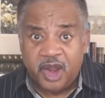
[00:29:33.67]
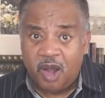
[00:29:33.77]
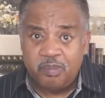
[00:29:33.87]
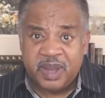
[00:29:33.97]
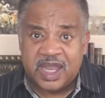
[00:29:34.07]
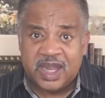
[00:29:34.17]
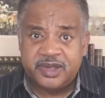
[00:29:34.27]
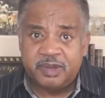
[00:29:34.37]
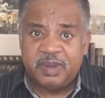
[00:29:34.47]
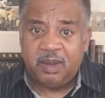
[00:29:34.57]
Don't
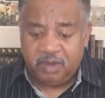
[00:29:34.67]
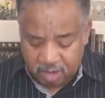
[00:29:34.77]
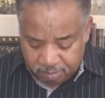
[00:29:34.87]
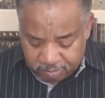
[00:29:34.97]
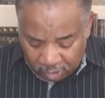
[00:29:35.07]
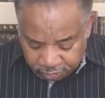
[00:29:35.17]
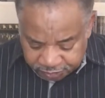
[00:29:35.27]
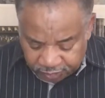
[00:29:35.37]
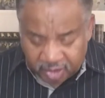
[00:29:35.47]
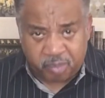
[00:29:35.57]
begin to be
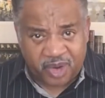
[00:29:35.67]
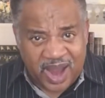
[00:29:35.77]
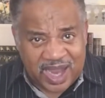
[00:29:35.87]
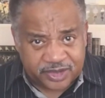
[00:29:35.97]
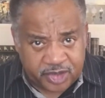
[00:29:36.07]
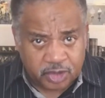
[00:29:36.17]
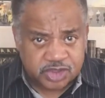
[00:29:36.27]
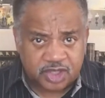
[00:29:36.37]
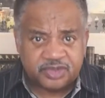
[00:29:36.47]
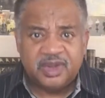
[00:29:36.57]
boastful and
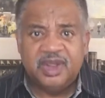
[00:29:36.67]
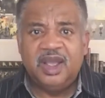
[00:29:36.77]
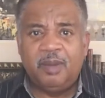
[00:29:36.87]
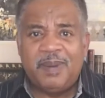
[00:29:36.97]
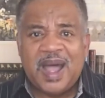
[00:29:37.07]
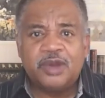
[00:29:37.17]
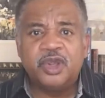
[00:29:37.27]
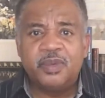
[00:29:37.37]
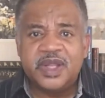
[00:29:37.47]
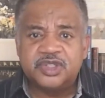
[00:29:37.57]
braggadocious
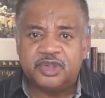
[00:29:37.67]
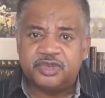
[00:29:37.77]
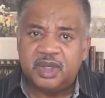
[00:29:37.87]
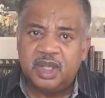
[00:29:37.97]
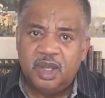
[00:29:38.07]
about your riches.